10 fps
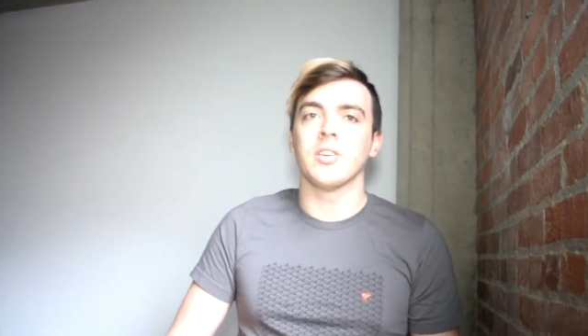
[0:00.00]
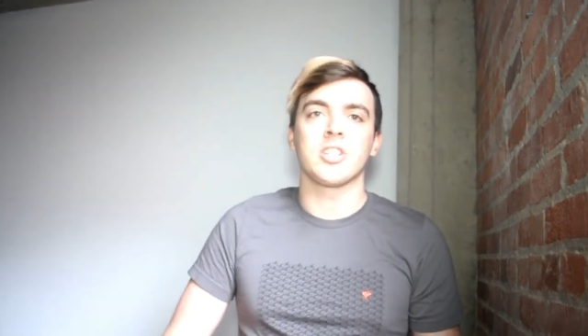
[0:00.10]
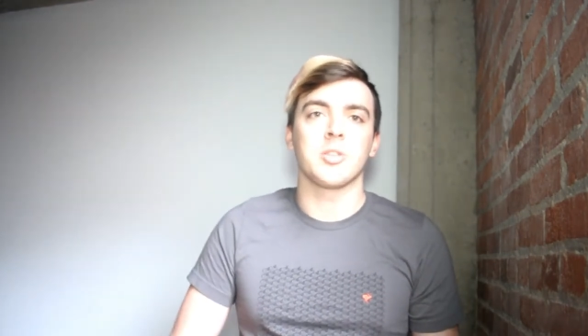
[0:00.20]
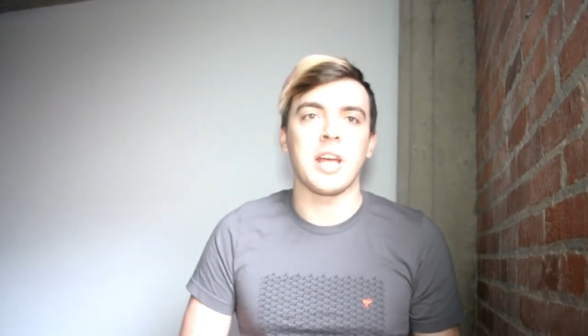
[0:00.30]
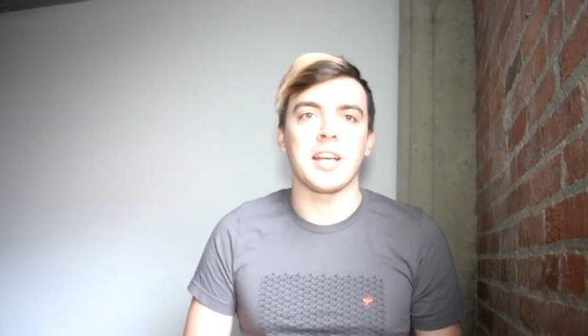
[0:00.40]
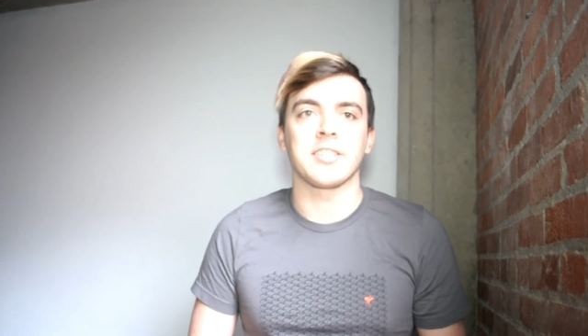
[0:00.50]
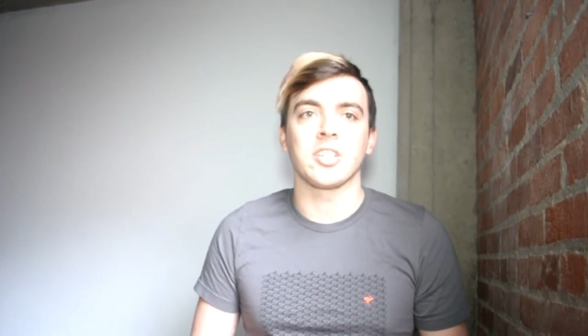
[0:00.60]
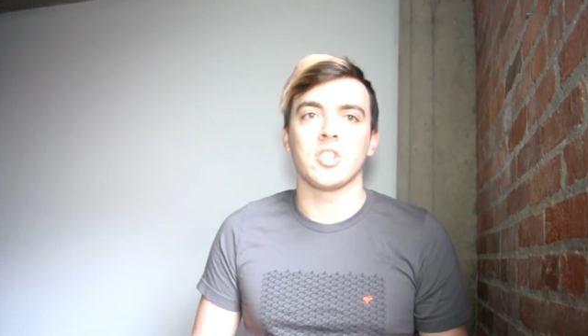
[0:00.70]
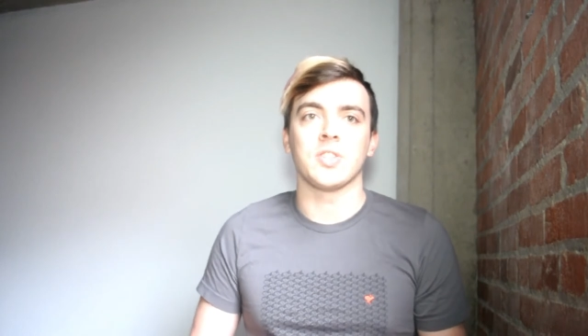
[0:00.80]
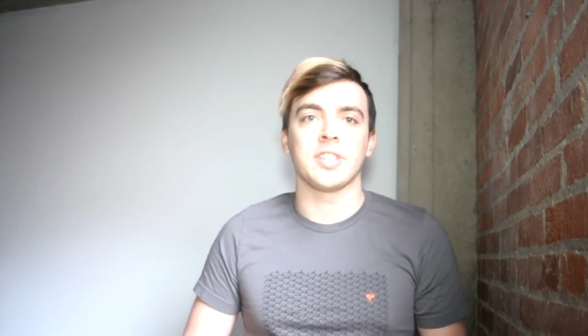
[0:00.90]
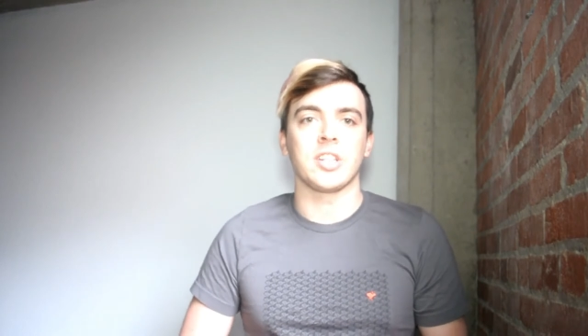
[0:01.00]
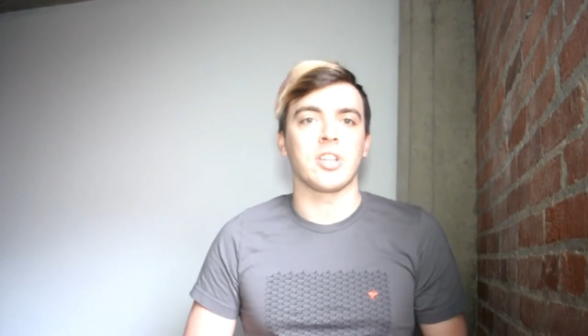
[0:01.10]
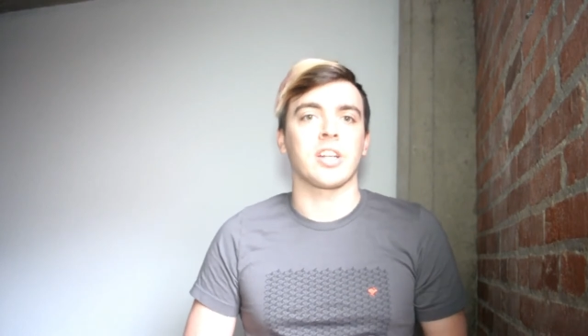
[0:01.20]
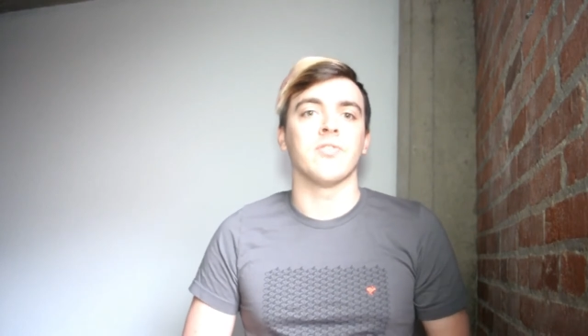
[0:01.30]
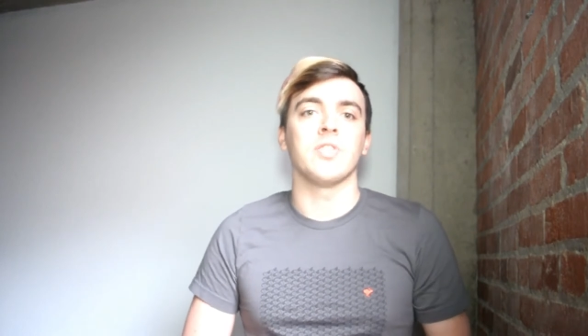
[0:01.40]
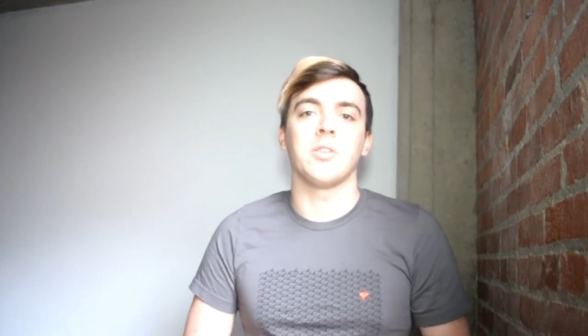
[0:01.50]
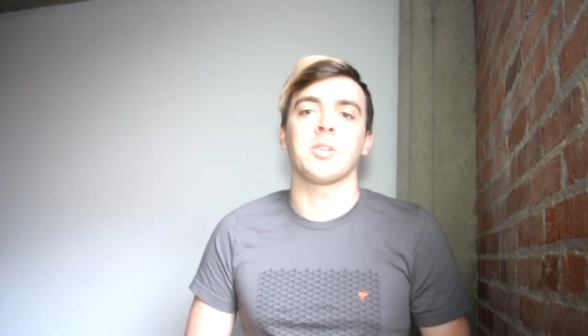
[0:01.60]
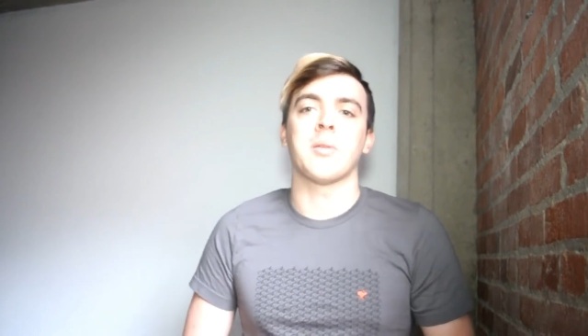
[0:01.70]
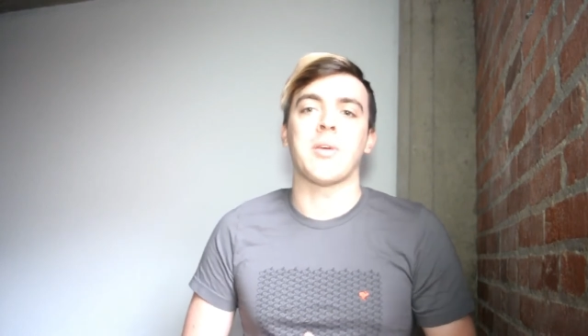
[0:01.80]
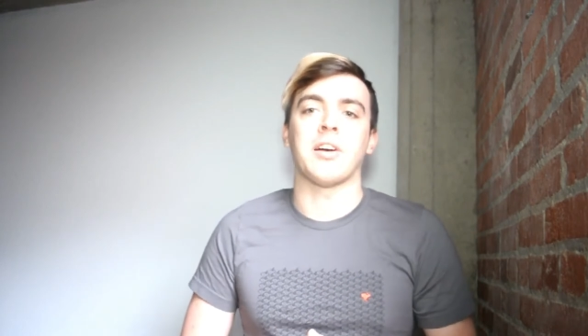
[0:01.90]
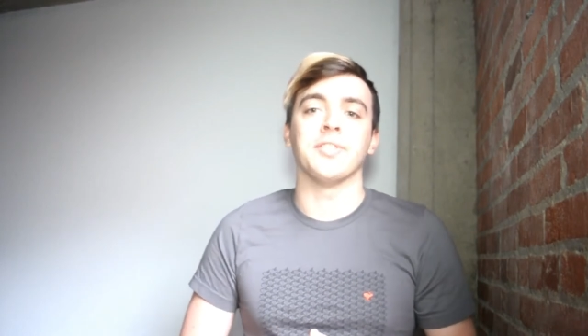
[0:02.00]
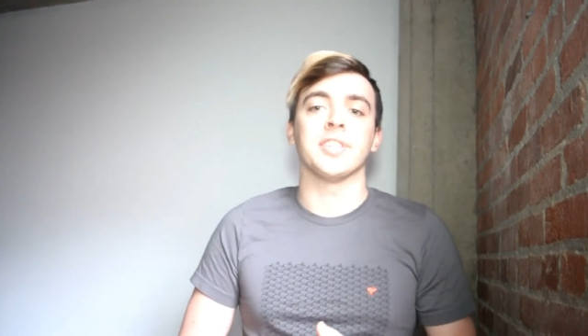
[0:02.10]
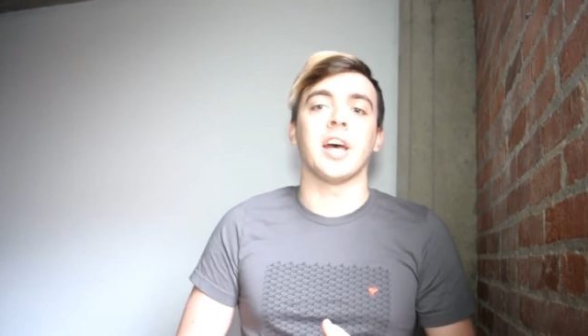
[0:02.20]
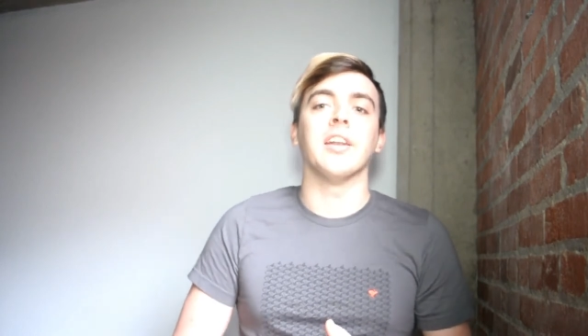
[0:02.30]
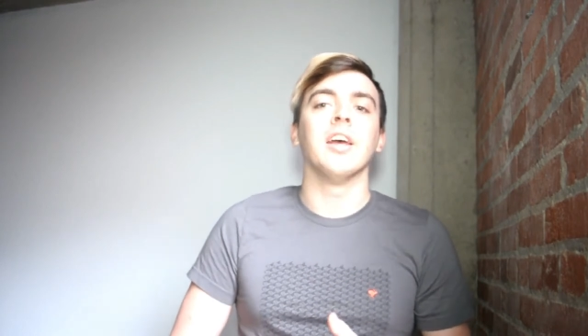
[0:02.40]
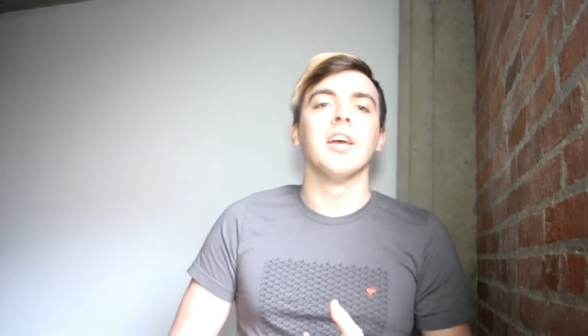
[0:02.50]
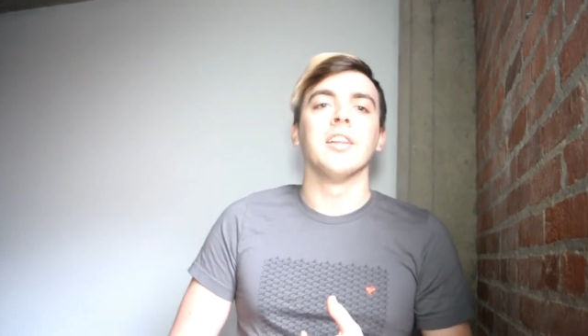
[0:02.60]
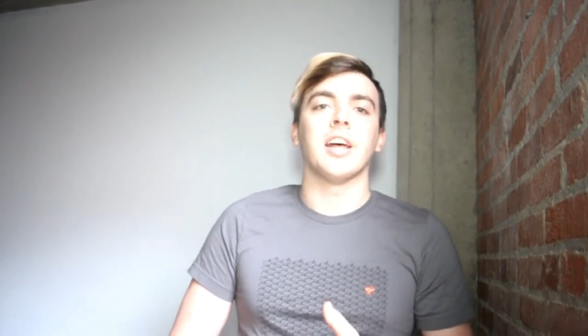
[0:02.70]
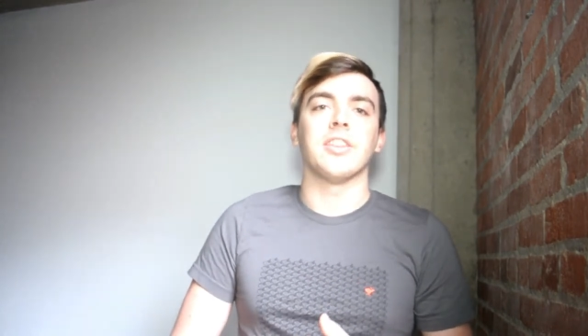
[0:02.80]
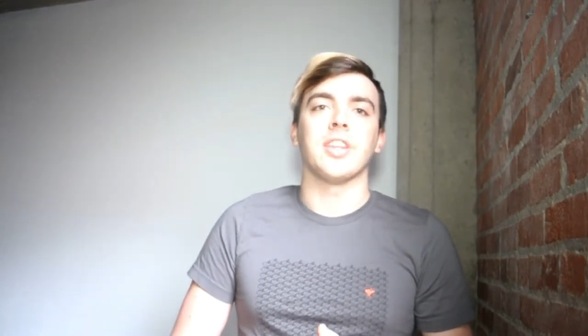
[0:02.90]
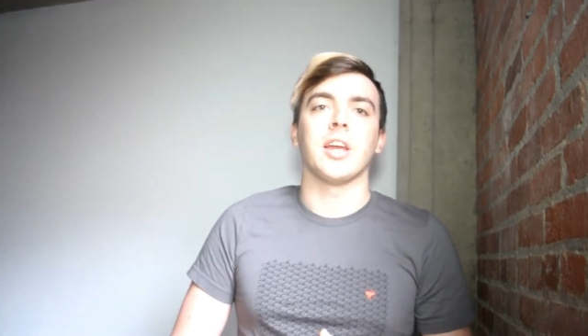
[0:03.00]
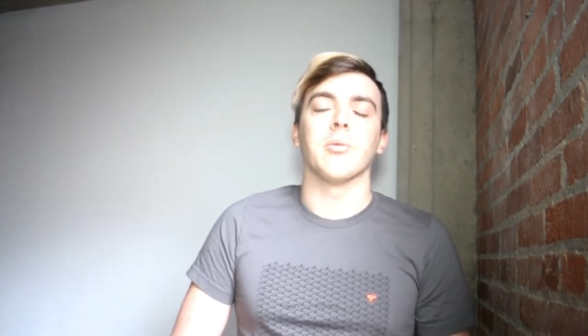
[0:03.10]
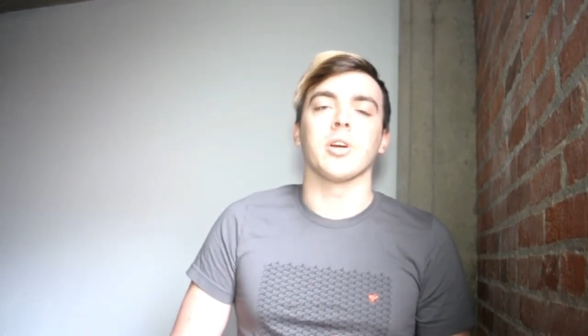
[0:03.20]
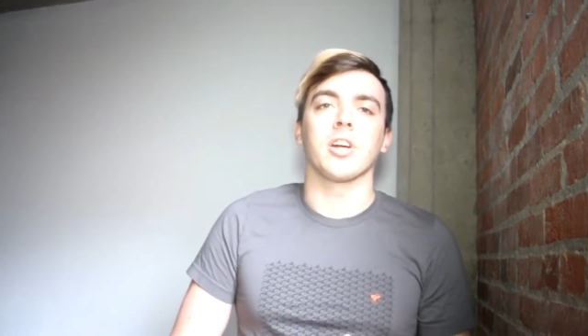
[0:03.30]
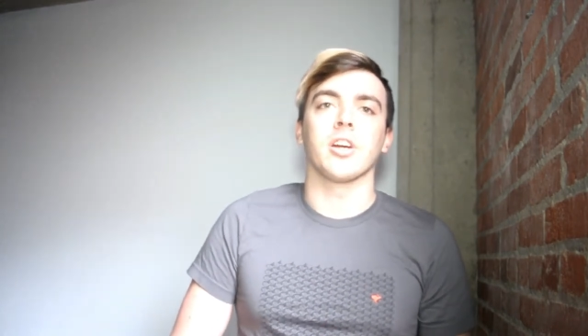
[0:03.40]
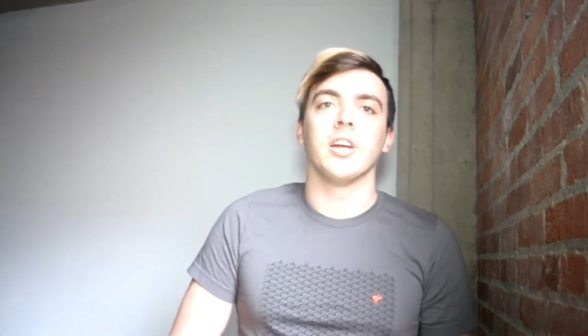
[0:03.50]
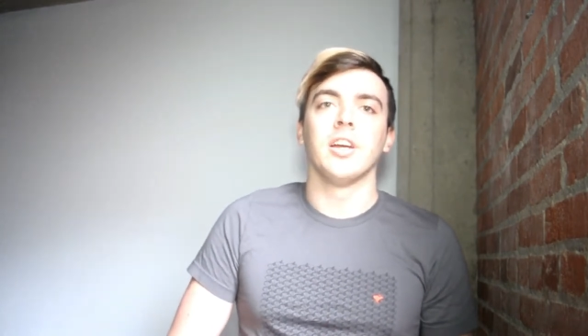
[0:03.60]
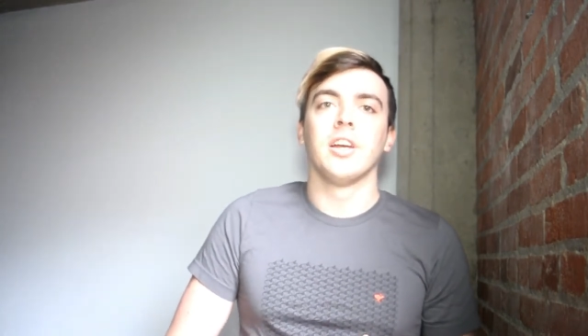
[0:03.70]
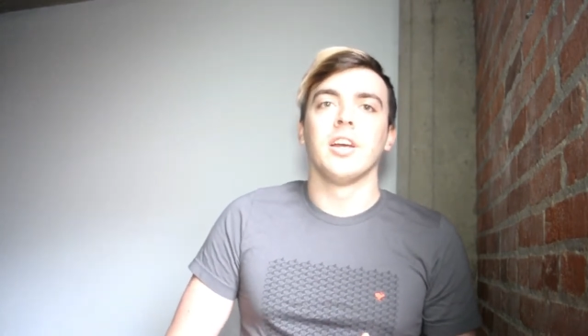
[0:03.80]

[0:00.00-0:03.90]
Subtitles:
US Gymnastics, USA Track and Field came out and said that they were